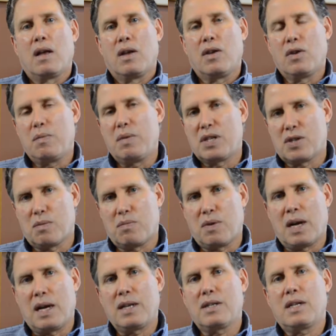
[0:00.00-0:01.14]
you'd be
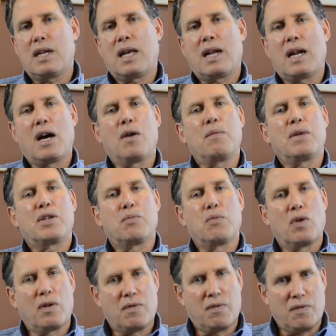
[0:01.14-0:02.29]
surprised at how much
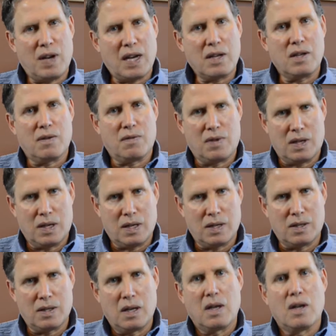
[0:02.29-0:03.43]
more effective it
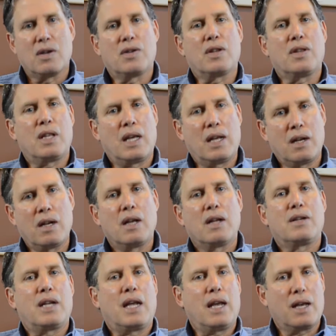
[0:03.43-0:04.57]
is to then
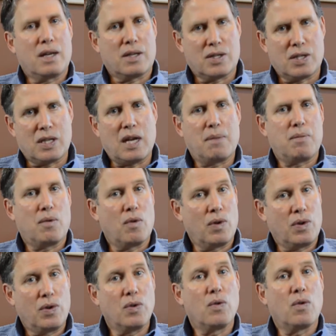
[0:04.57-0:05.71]
take a step or
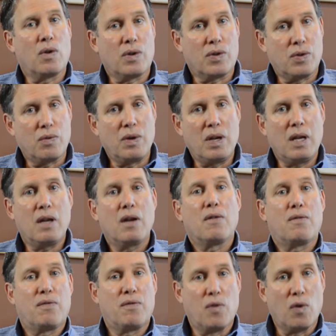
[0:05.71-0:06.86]
2 or 3
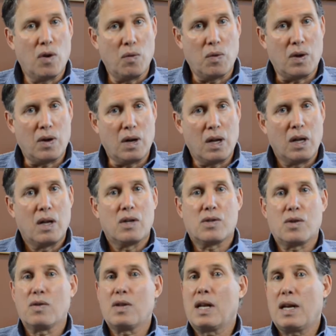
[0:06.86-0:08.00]
forward,
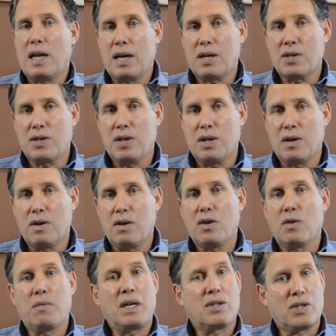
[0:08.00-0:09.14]
so that next year you
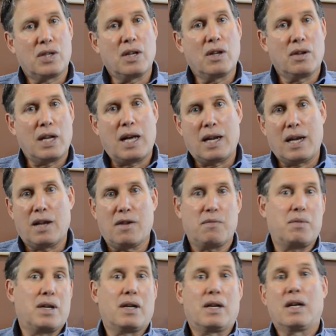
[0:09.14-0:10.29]
may still not have
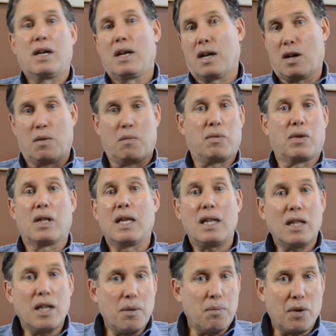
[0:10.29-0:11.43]
been
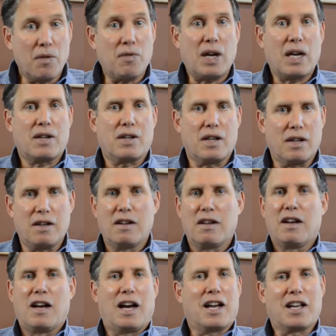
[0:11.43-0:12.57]
completely perfected.
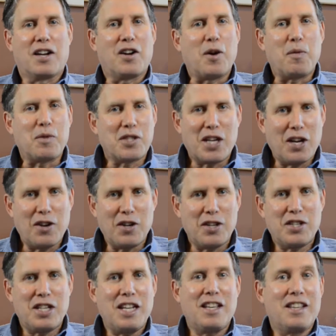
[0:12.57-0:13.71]
I can almost
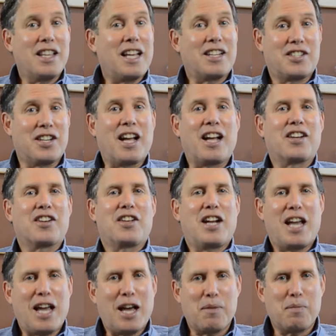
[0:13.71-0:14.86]
guarantee that's not going to
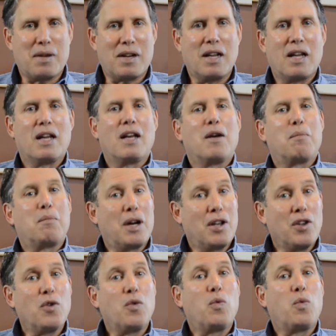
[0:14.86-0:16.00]
happen, but
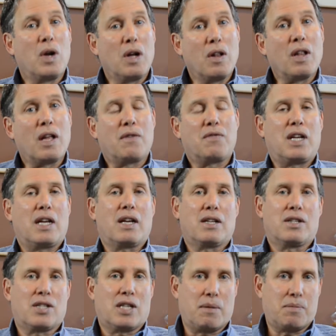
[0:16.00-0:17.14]
you will have taken
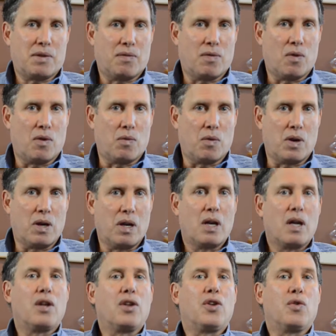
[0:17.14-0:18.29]
steps forward.
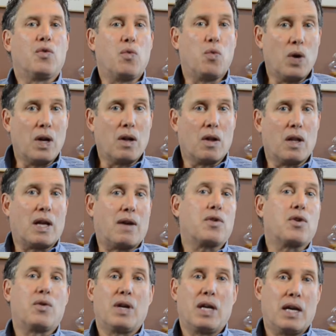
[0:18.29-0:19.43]
You will have
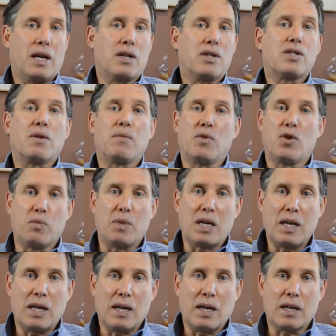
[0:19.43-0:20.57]
created some new
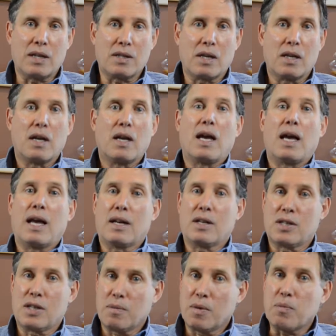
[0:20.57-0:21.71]
beginnings and
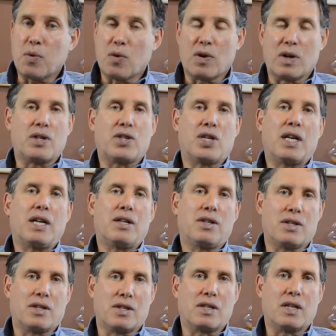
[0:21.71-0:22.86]
some important
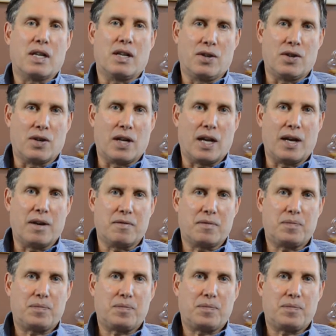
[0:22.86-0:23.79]
changes in your life.